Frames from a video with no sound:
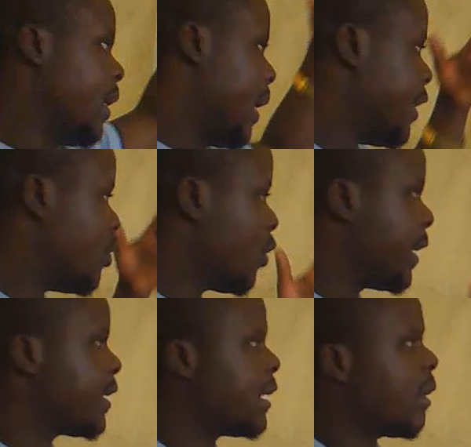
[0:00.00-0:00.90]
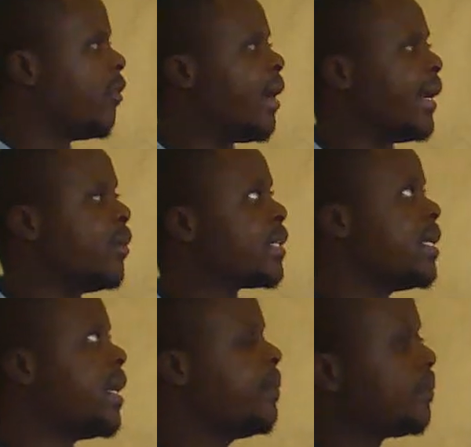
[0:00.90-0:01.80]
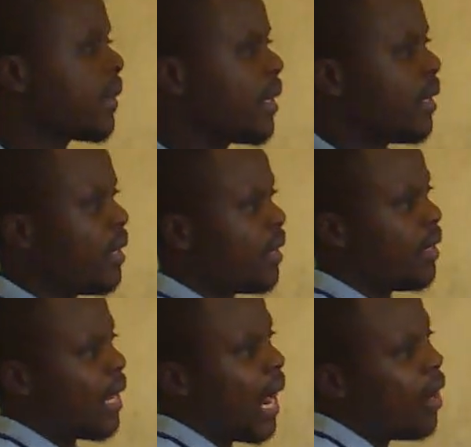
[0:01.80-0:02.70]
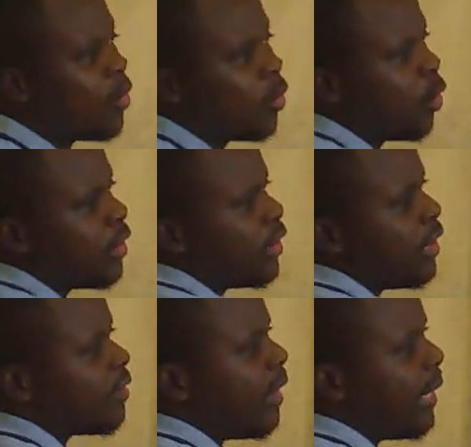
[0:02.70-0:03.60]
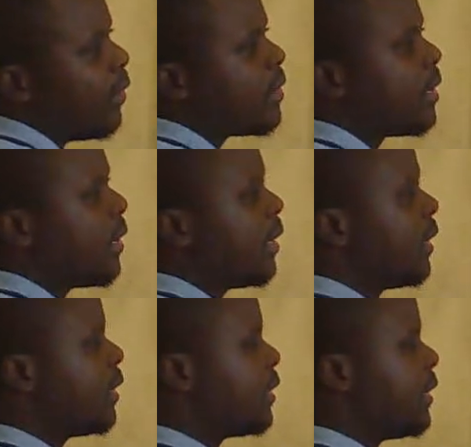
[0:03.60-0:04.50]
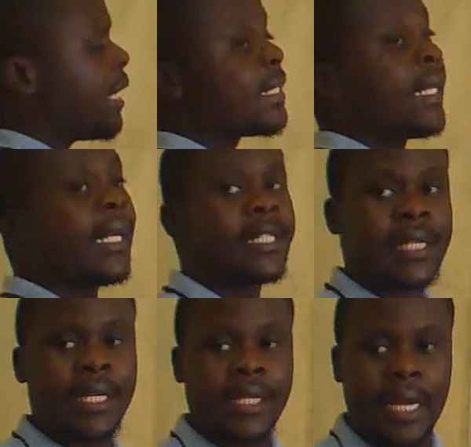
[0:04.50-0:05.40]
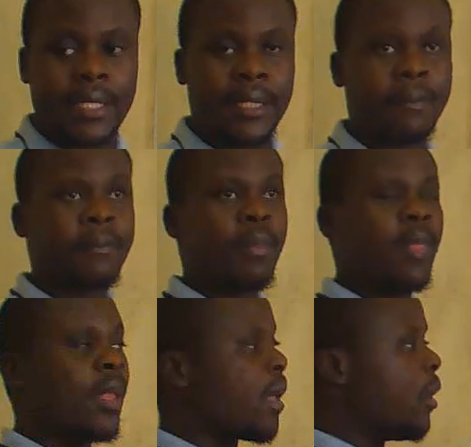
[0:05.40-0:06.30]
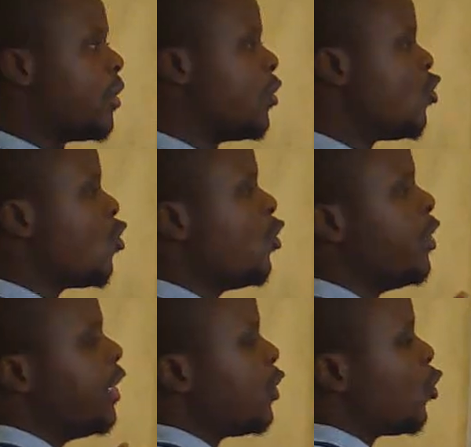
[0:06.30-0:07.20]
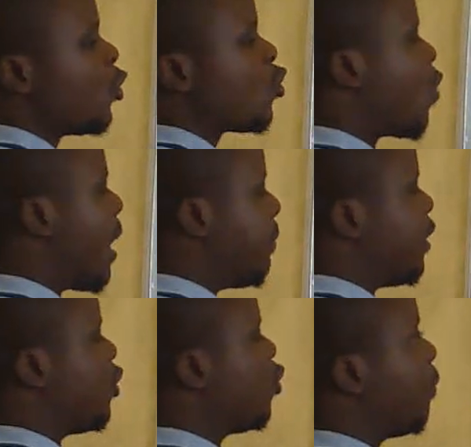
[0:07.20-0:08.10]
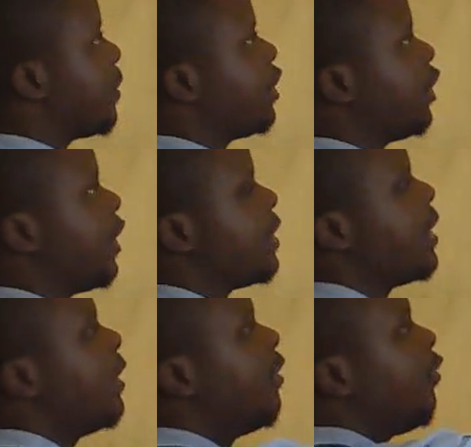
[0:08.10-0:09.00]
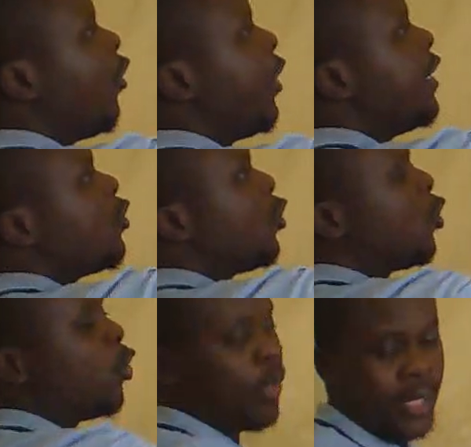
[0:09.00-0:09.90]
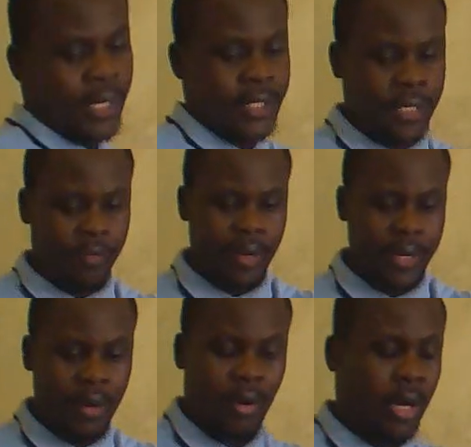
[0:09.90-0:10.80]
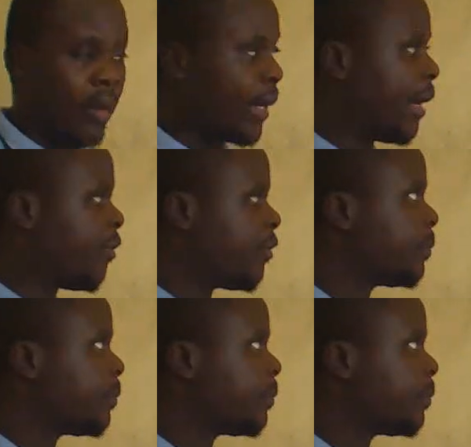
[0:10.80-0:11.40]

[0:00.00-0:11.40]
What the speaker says: As you can see our values here, how you got these values, just understand that you need to swap the two positions. 4:2 is given on our graph.